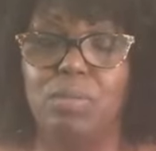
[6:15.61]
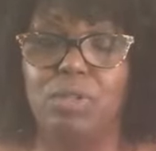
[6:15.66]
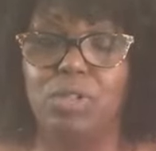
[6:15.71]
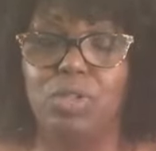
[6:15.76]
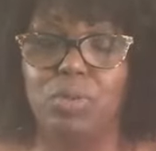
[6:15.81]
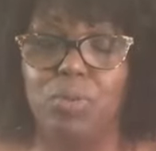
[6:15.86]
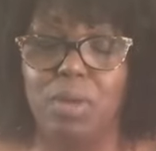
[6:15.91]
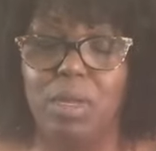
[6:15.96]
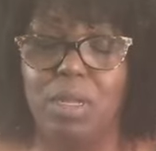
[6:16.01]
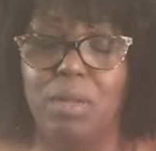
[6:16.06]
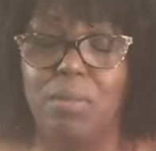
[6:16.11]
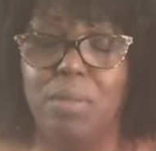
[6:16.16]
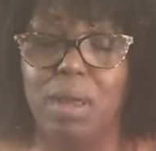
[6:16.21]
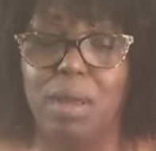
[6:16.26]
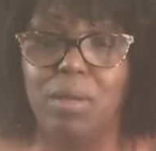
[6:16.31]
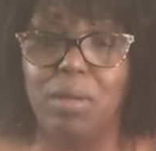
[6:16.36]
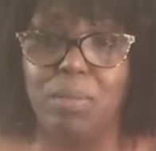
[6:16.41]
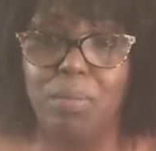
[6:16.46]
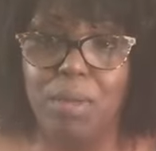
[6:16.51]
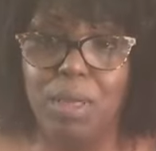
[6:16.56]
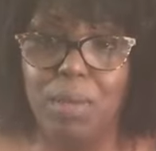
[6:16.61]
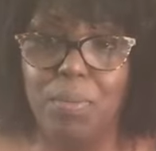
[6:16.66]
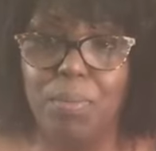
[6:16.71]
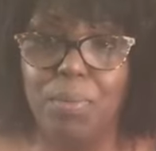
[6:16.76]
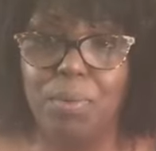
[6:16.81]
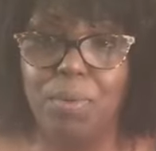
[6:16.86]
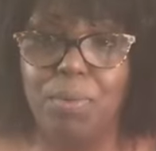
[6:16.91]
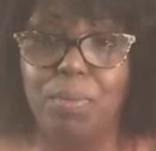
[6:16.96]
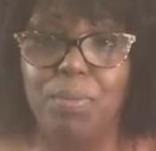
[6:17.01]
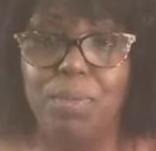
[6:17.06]
between married
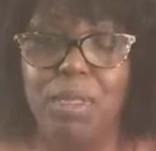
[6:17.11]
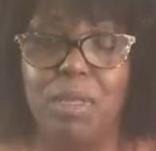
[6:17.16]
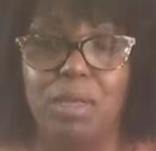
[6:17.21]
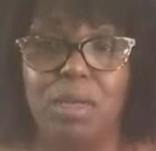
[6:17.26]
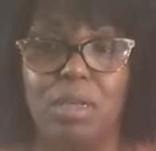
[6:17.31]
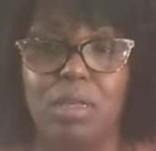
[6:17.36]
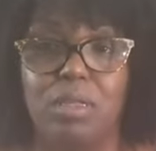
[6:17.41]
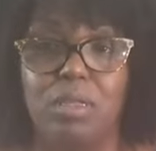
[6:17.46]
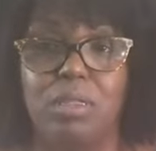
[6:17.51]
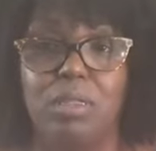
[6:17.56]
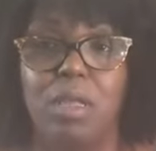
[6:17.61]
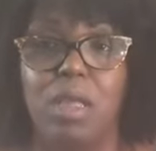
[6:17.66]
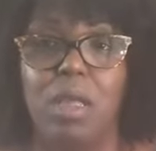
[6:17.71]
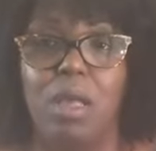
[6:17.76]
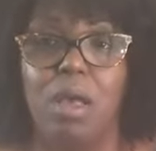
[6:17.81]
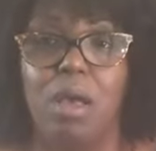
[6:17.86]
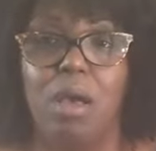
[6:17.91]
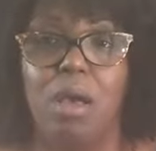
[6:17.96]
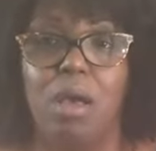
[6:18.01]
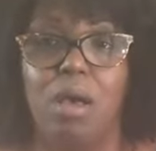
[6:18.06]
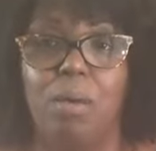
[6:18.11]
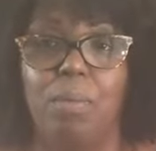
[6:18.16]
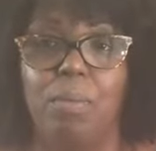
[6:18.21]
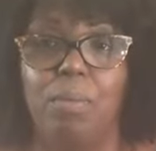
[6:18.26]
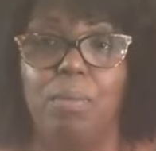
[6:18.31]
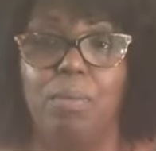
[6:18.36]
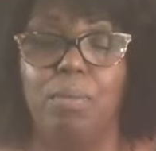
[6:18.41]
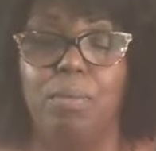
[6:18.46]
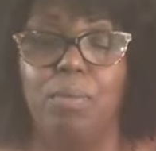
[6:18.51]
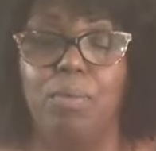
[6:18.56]
people, because um,